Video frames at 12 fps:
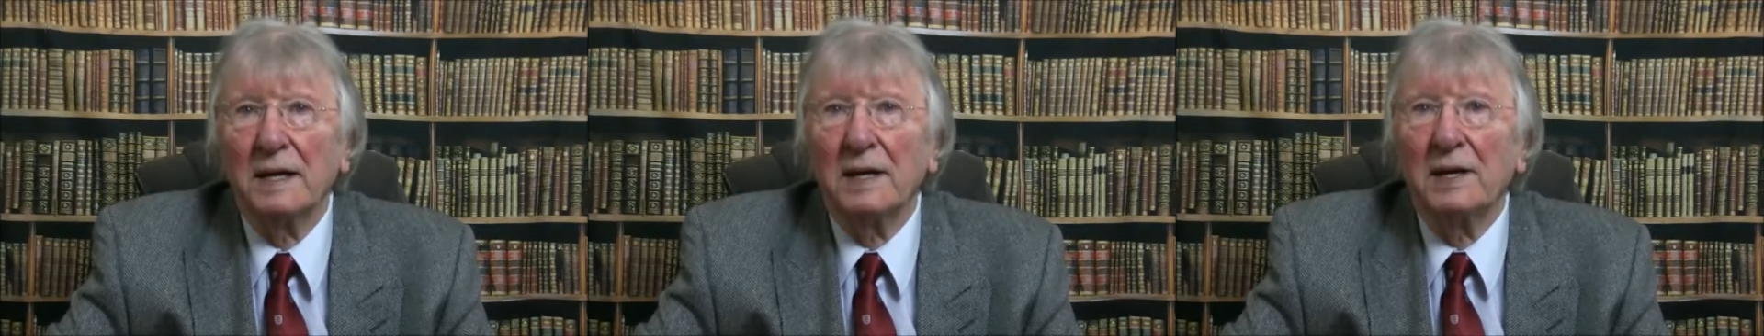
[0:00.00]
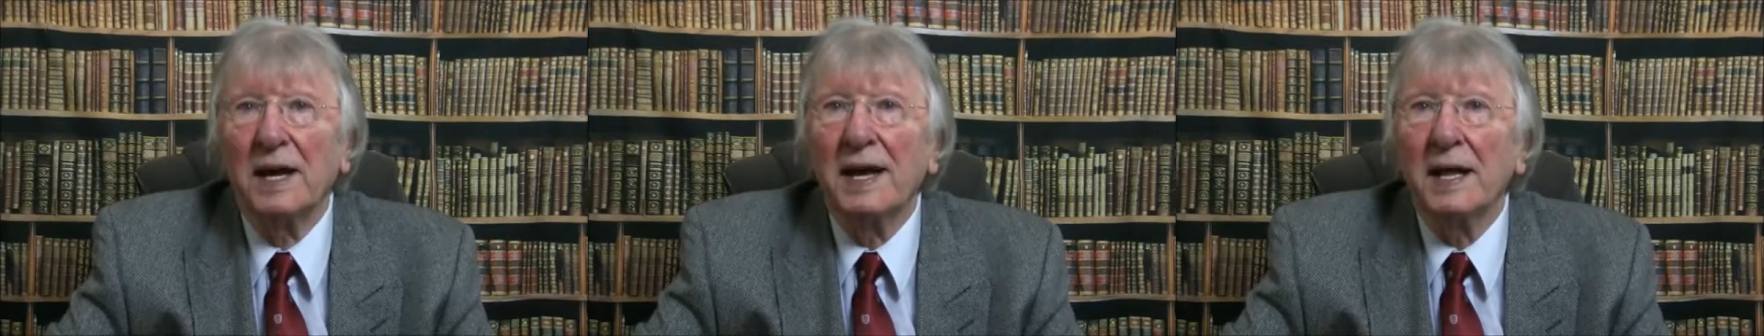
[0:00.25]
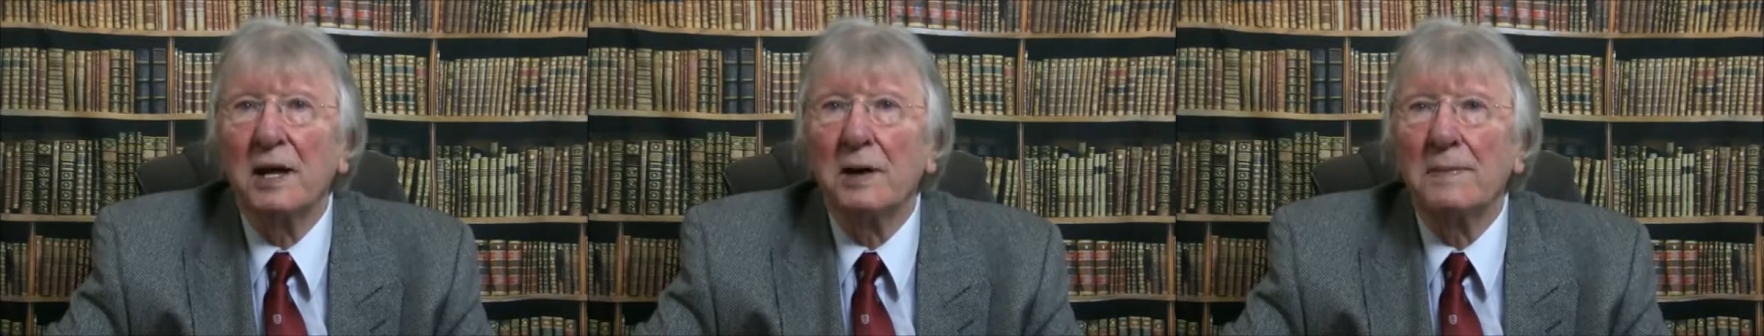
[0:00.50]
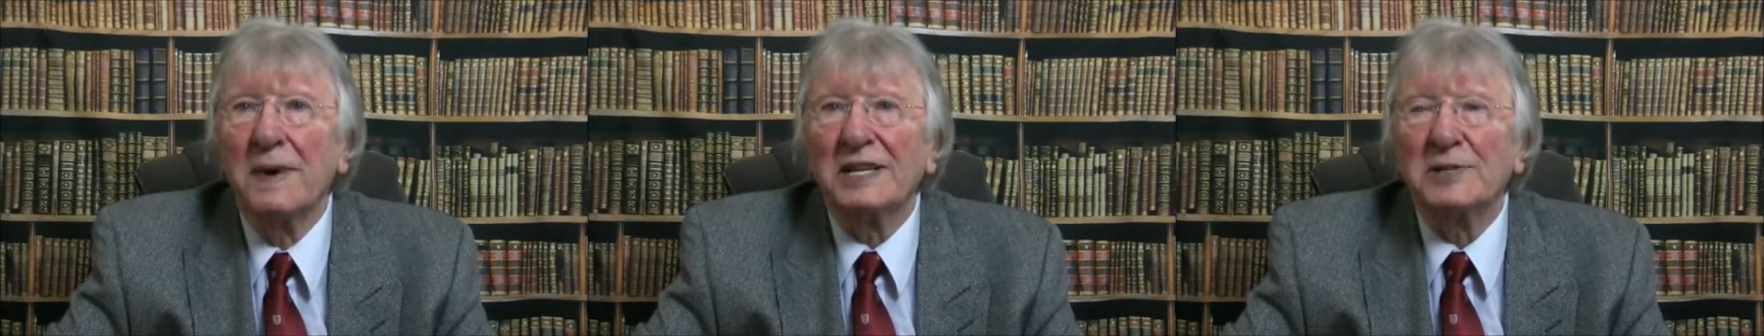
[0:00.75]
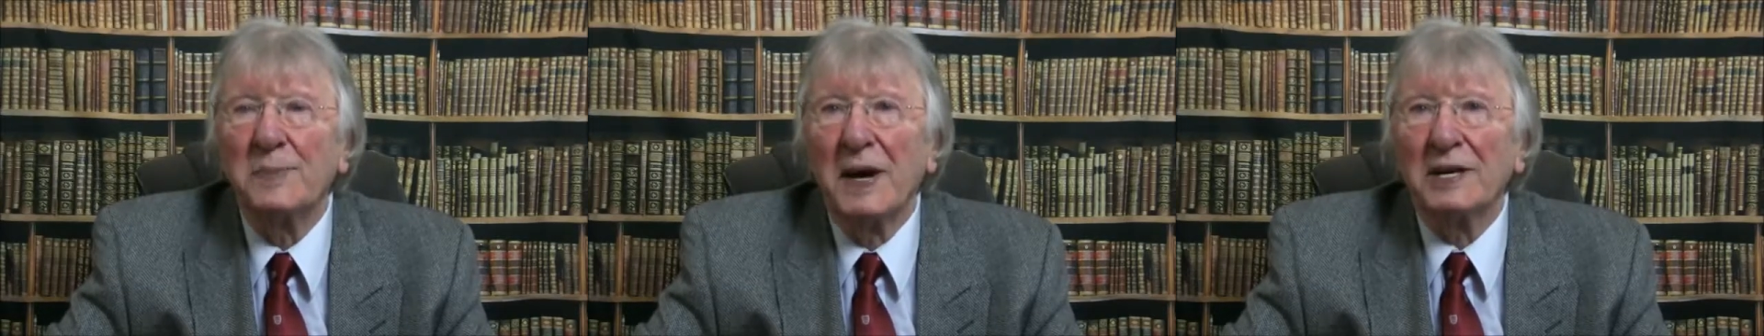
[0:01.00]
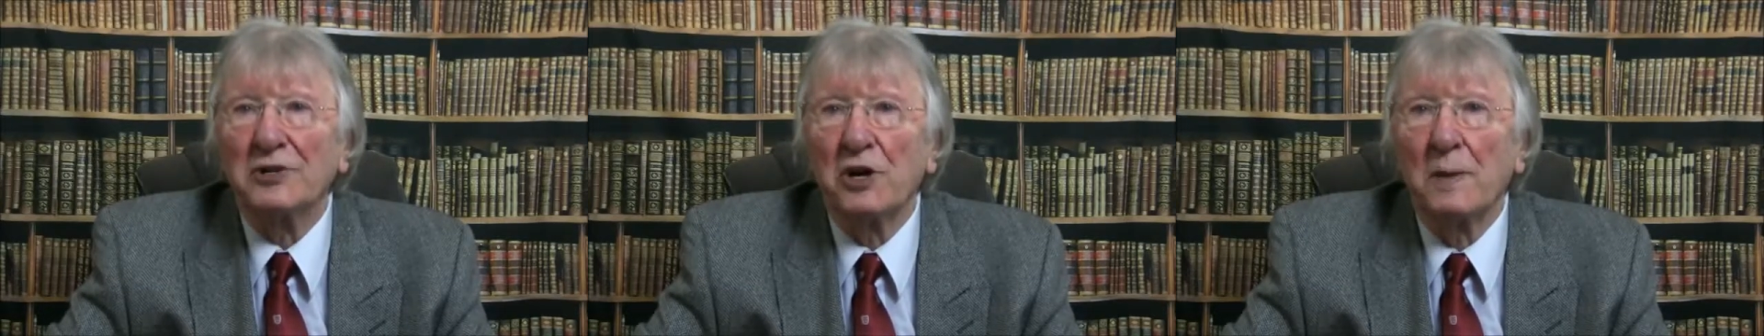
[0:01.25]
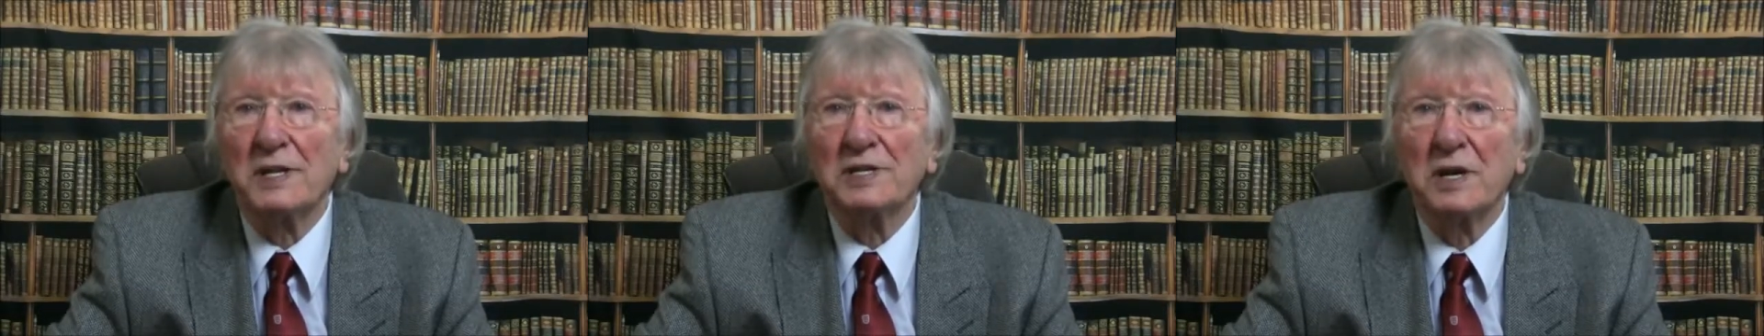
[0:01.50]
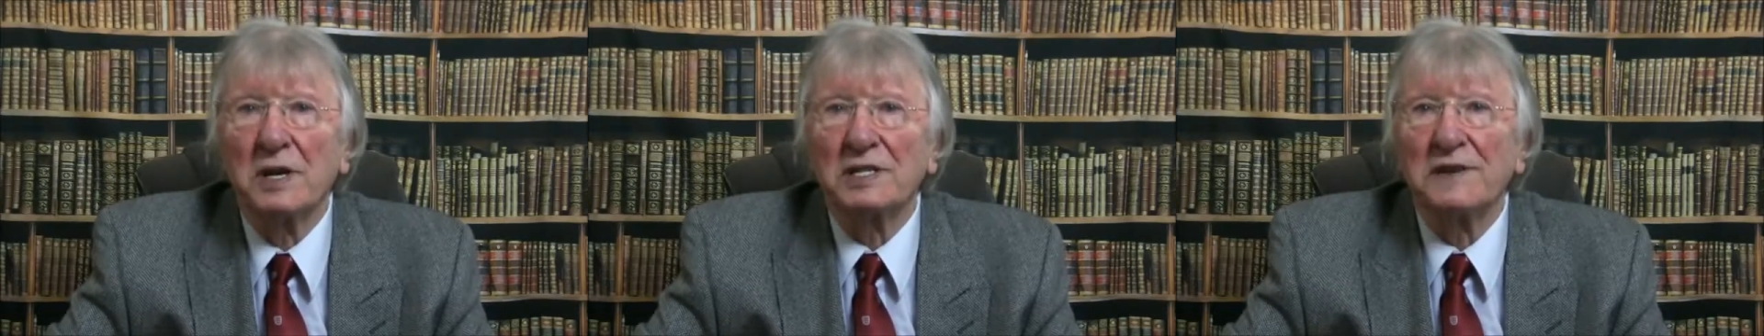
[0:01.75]
The helium mass
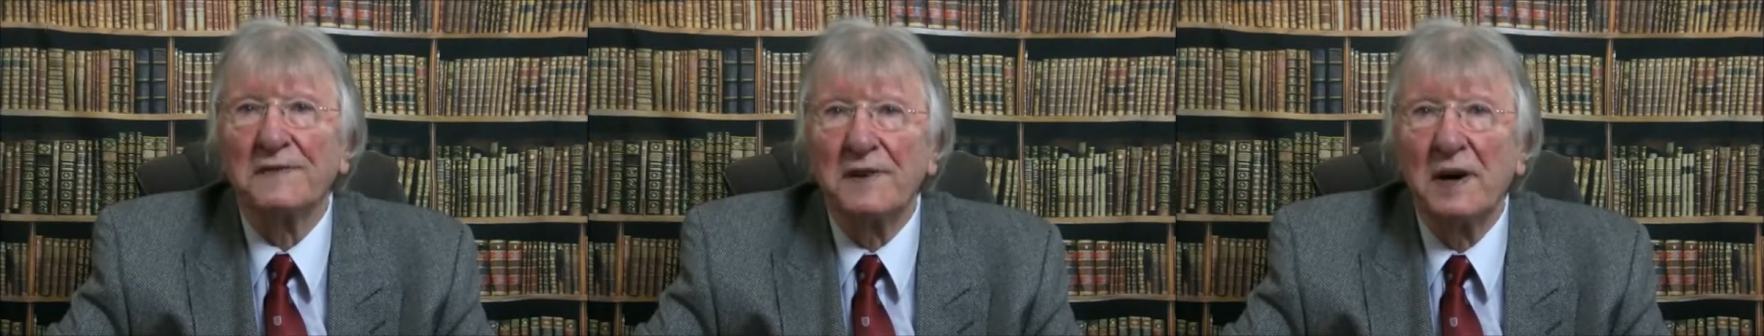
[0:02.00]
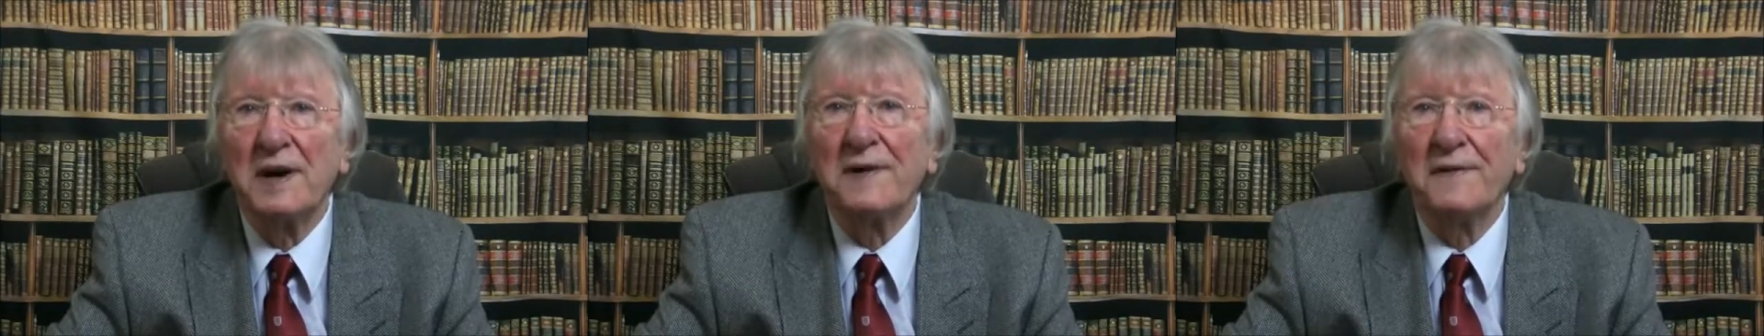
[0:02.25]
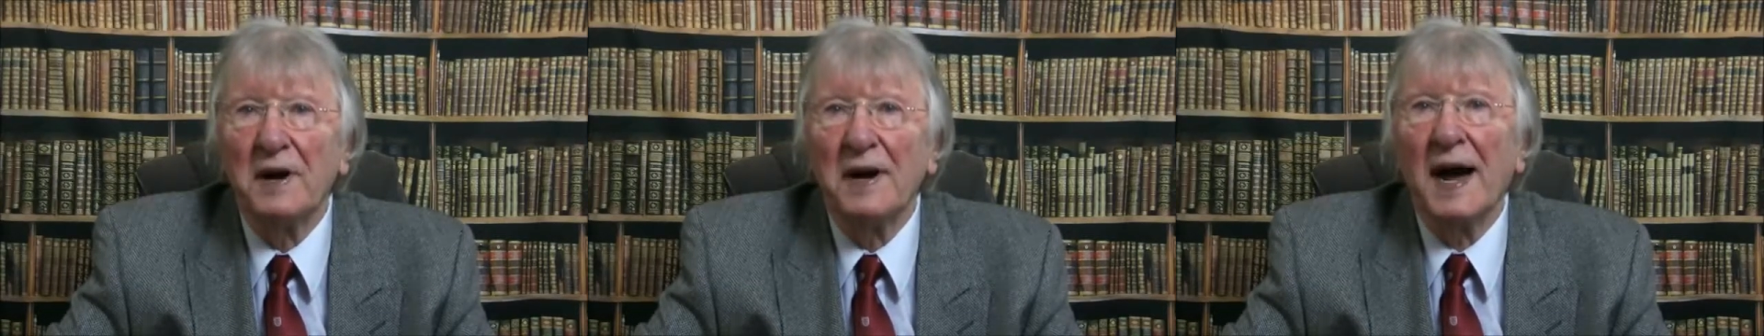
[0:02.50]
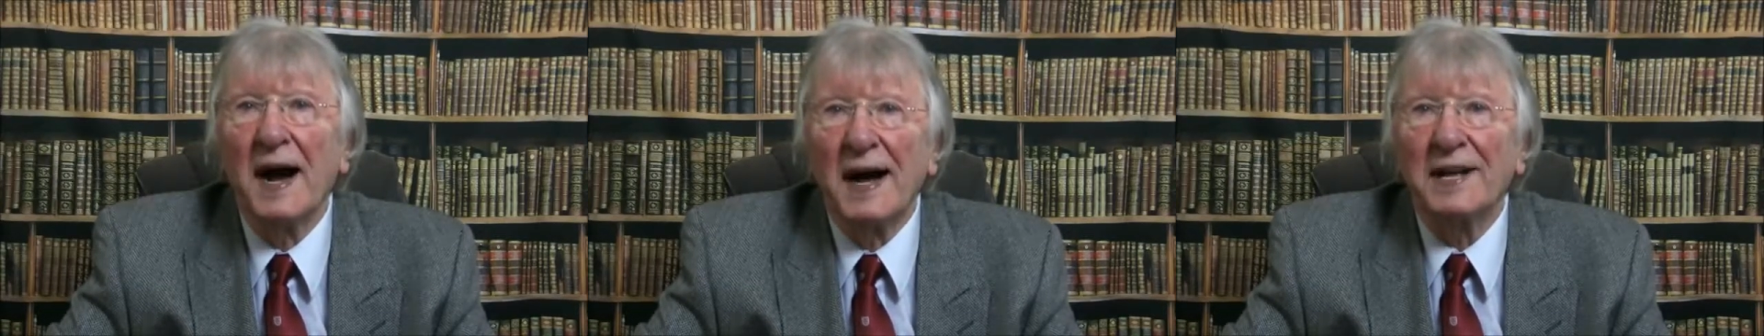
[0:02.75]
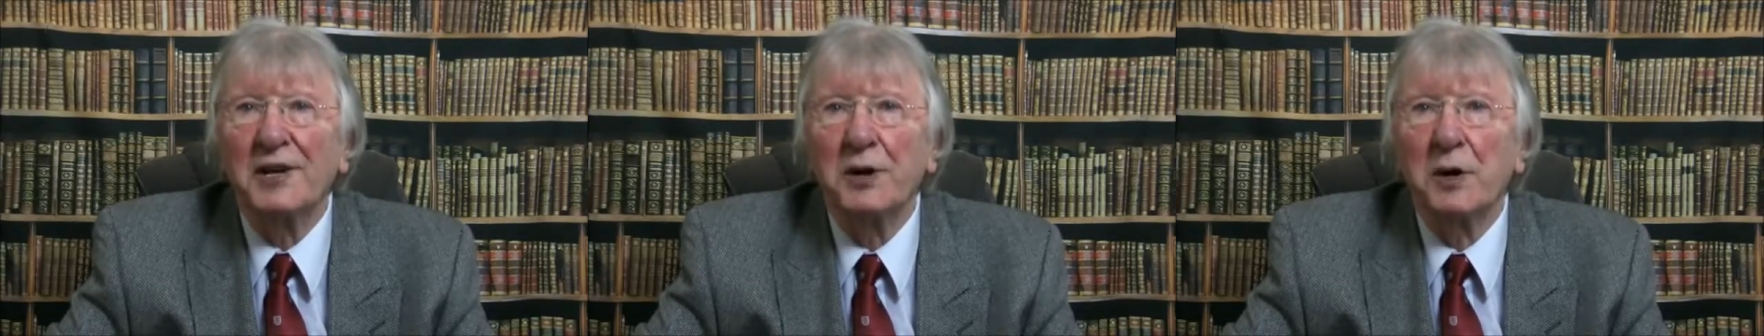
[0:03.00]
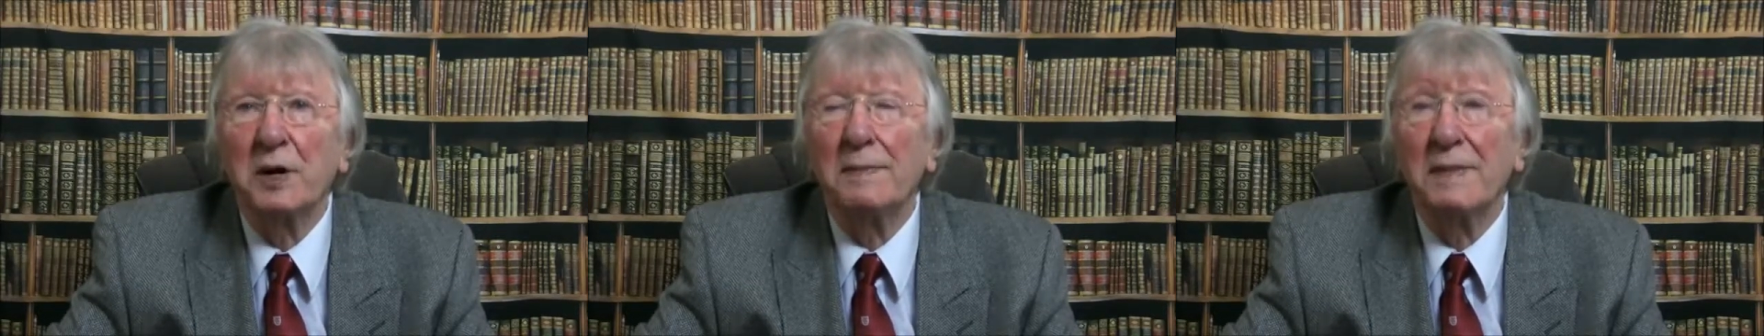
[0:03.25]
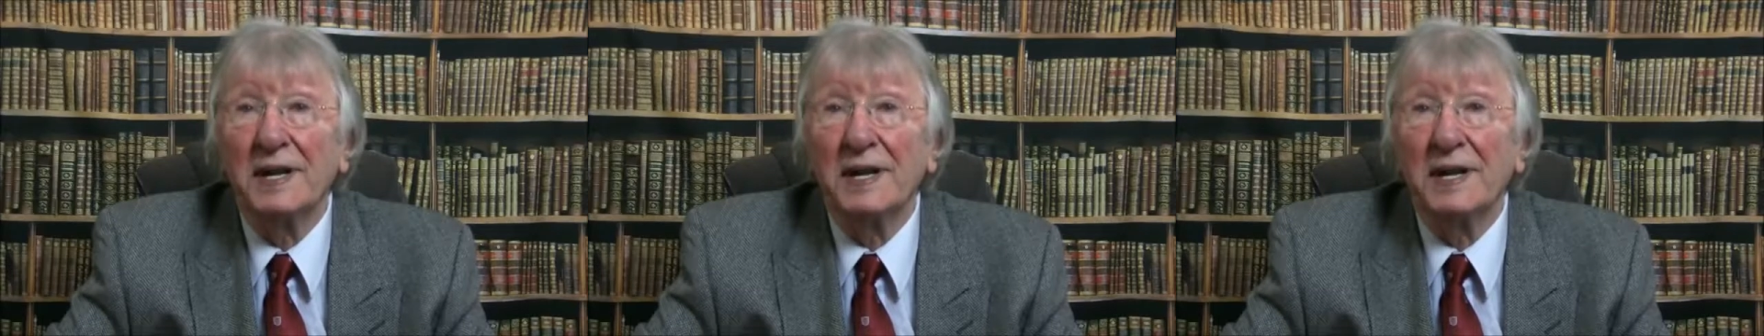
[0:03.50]
spectrometer is a very accurate